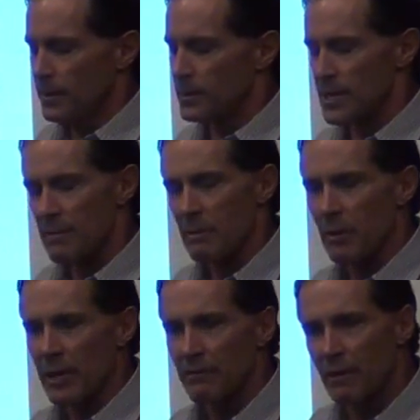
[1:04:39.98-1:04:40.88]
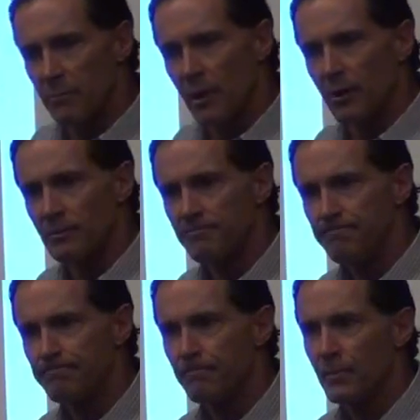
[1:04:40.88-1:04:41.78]
Does that mean we give up? No.
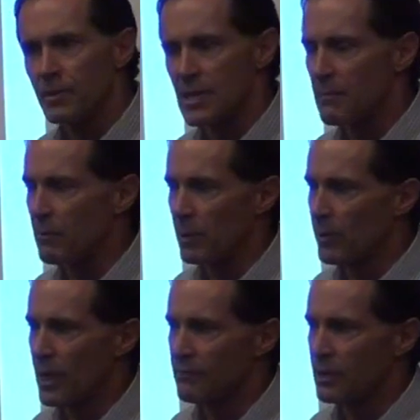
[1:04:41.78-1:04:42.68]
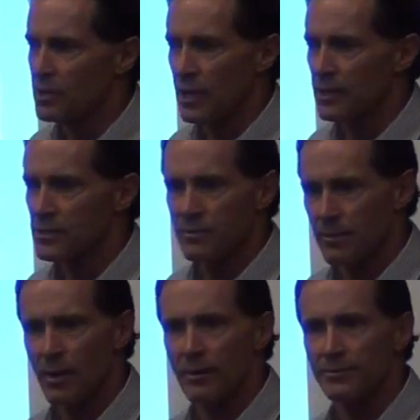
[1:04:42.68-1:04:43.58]
Does that mean we don't have any
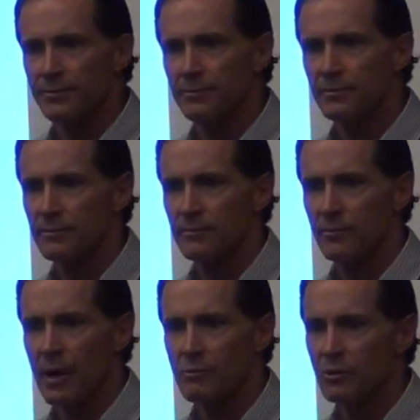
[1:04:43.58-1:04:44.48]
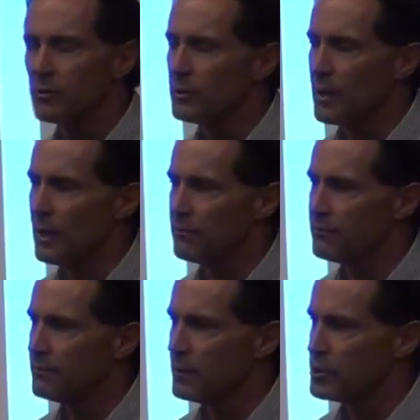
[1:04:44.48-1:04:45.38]
chance? No. We absolutely
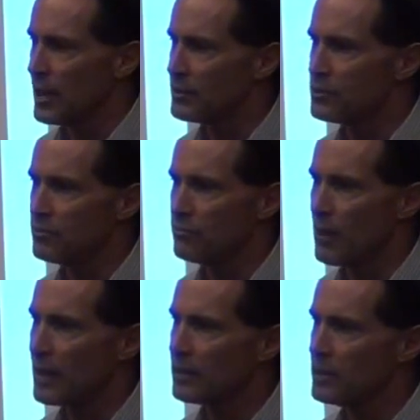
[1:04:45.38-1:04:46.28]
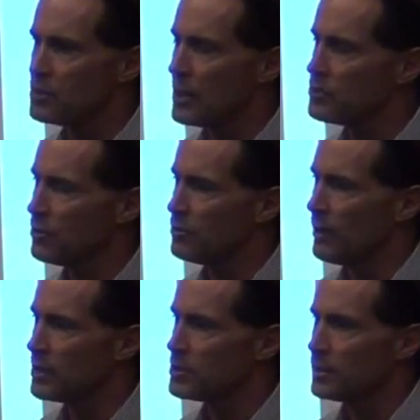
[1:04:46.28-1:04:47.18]
have a chance to radically change our
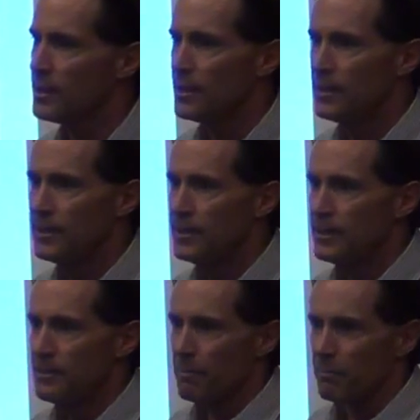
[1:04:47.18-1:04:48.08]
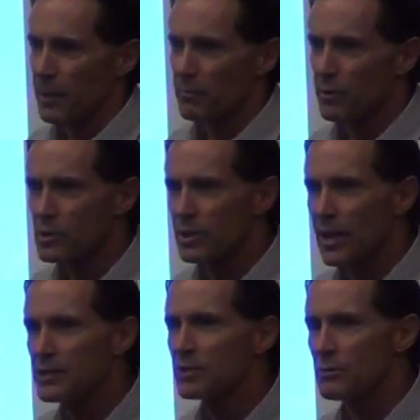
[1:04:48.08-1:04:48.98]
direction. But a person
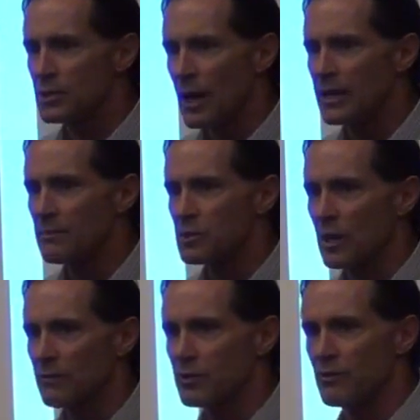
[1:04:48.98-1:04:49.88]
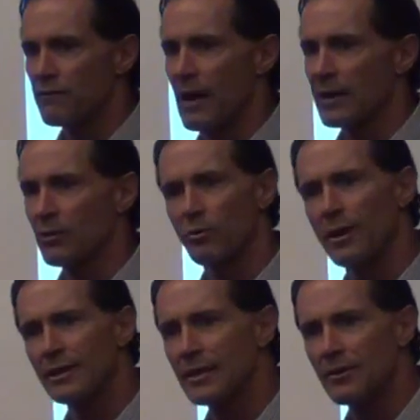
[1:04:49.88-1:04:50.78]
has to resign themselves to the fact that we're
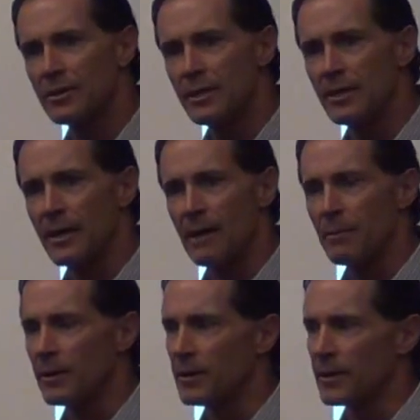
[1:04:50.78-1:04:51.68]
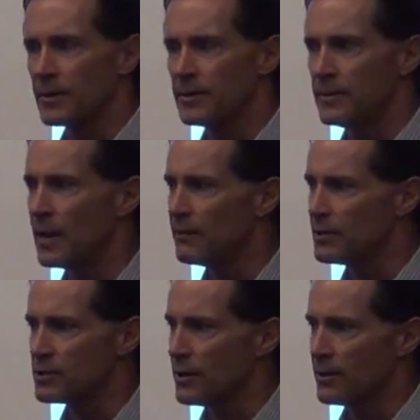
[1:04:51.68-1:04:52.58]
not guaranteed a happy ending. None of
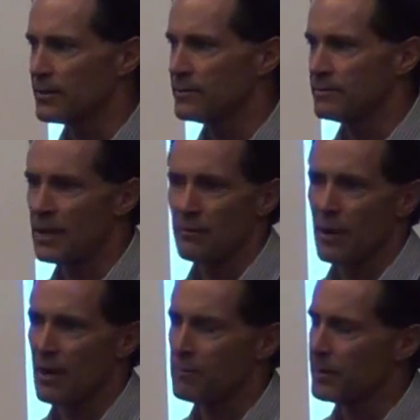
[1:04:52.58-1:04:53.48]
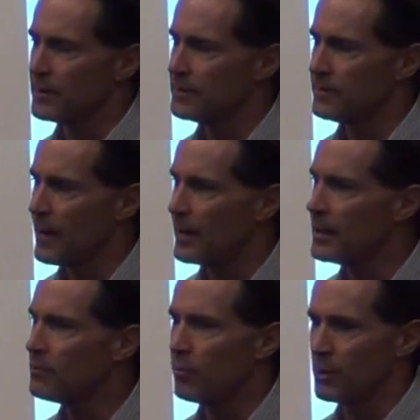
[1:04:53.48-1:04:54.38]
us are. Never have been. Not at
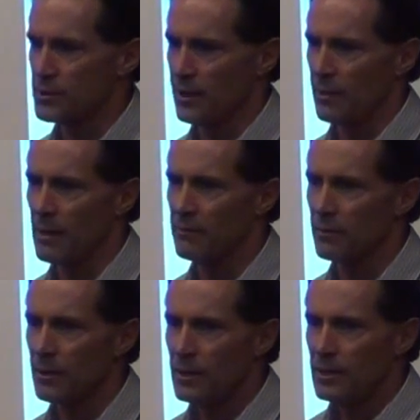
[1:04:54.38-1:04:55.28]
any point in time, ever.